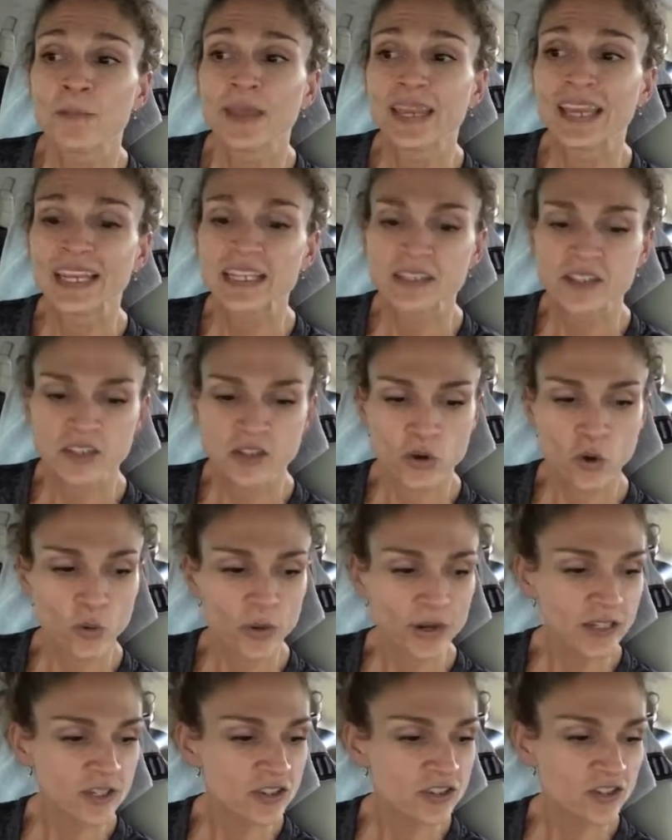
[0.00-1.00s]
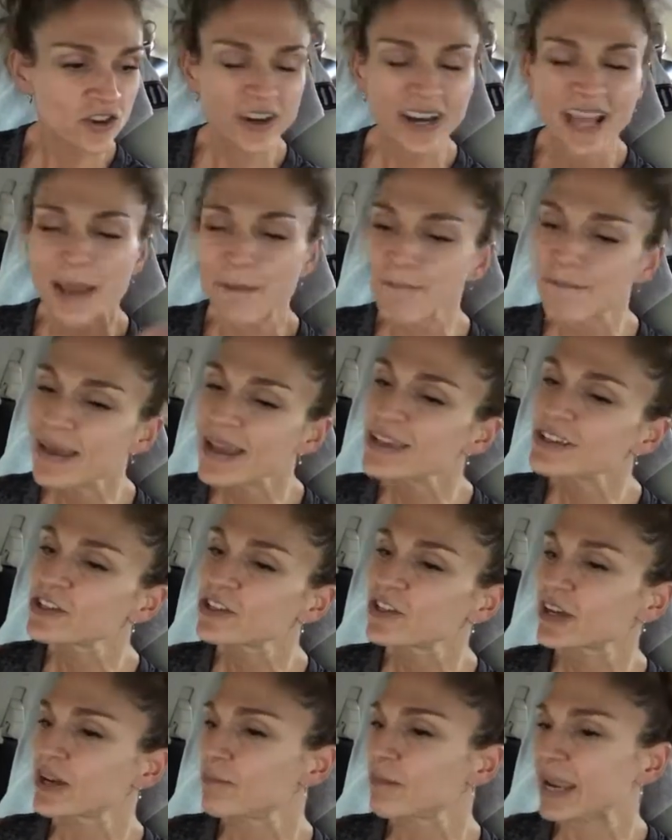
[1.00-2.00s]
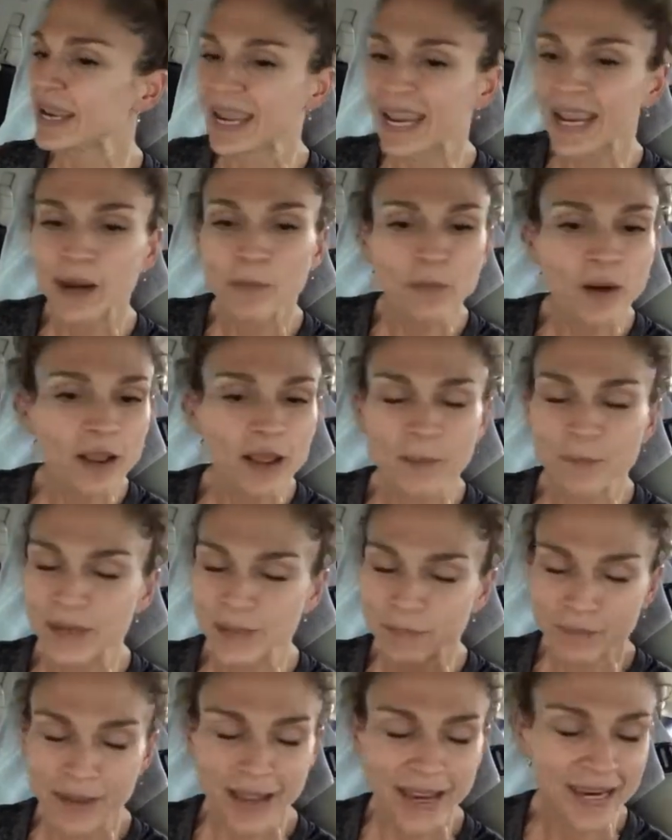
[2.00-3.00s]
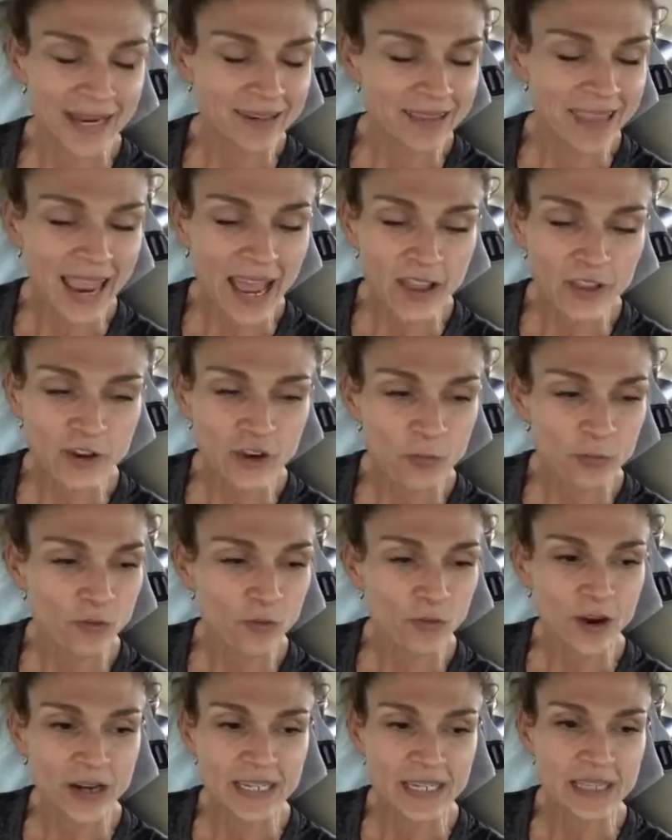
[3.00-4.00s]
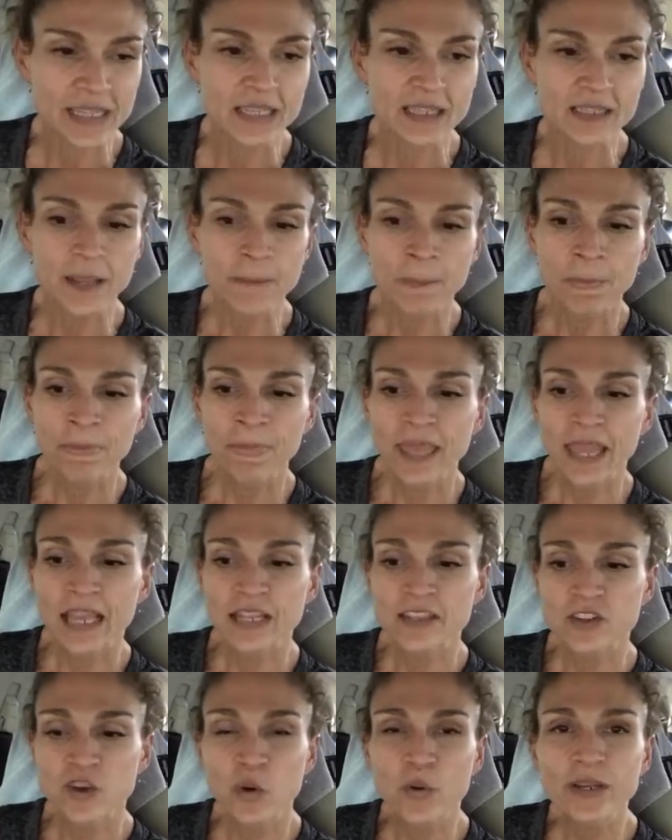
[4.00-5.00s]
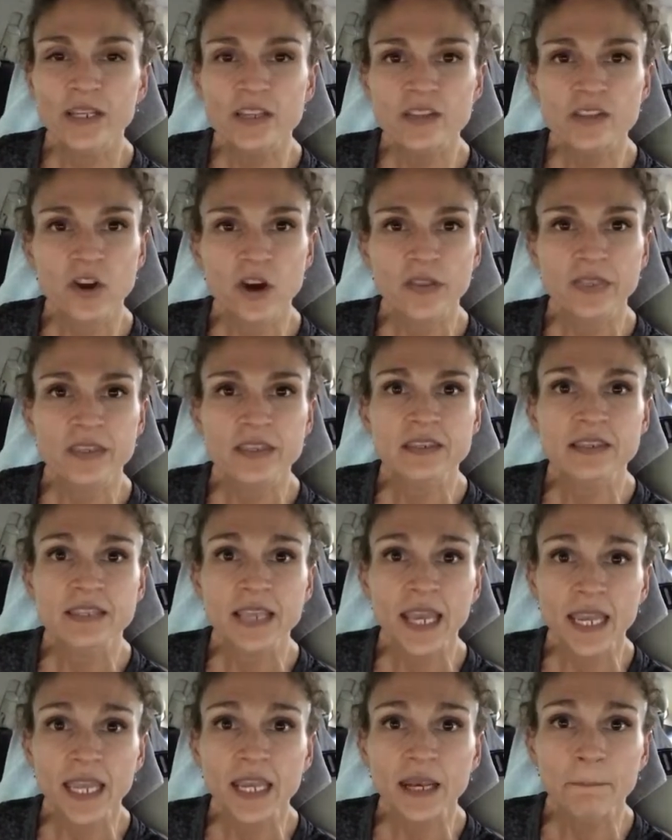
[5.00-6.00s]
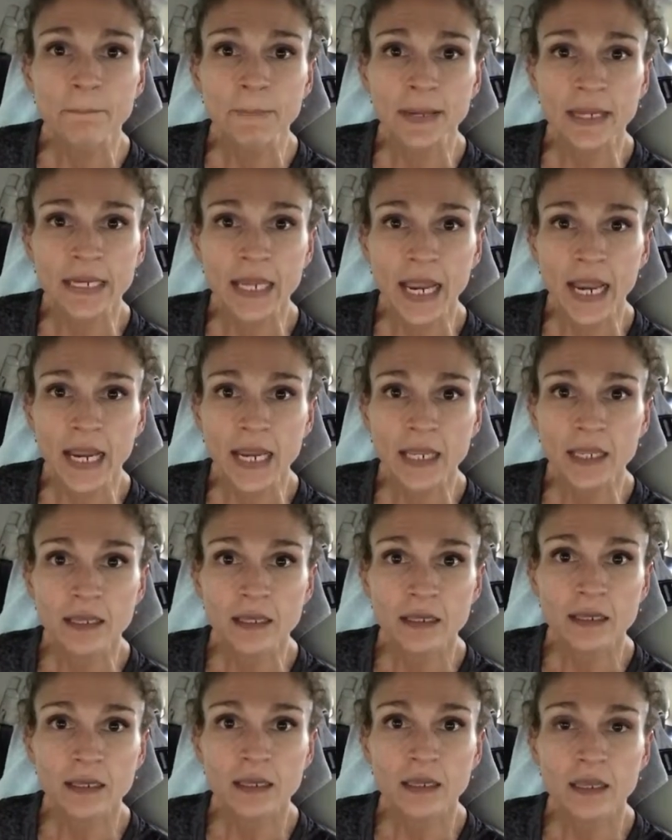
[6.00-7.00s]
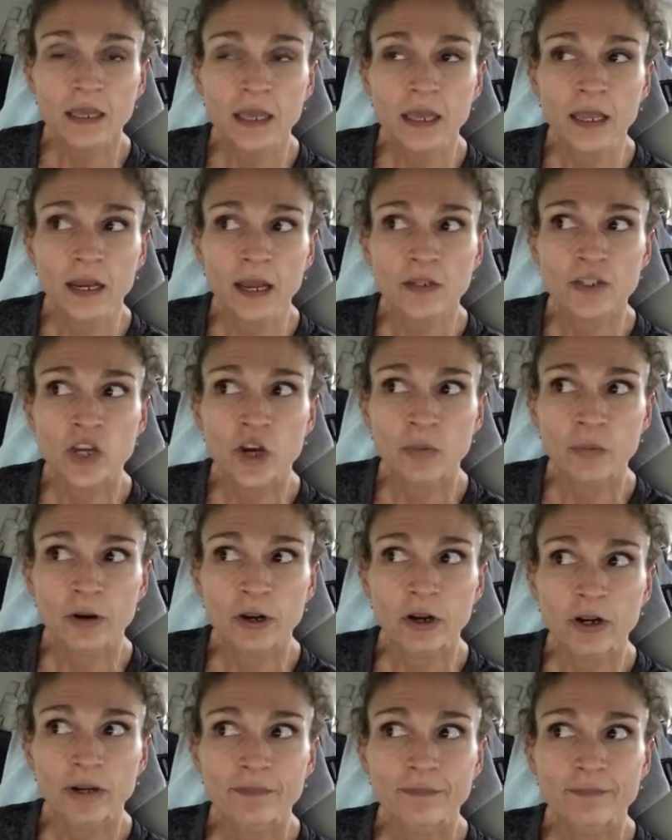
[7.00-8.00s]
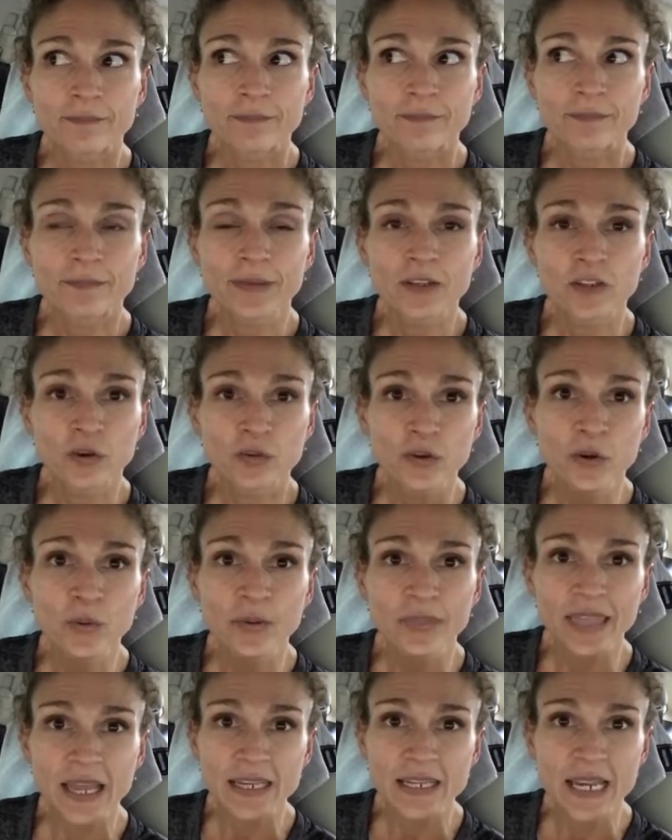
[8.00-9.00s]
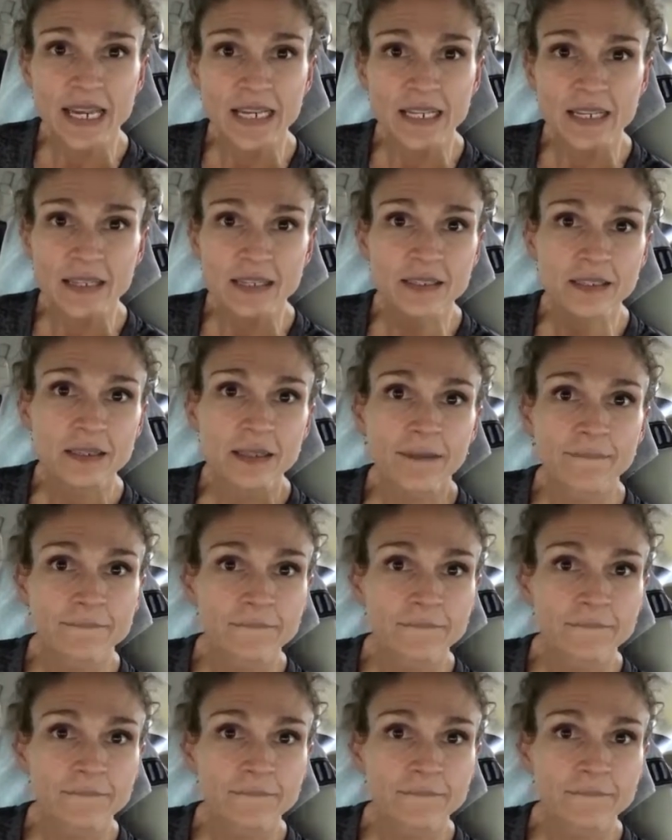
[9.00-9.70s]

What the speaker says: It's going to start, I meant to look at my calendar before I did this. It's going to start the second Monday in October. Don't know what that date is,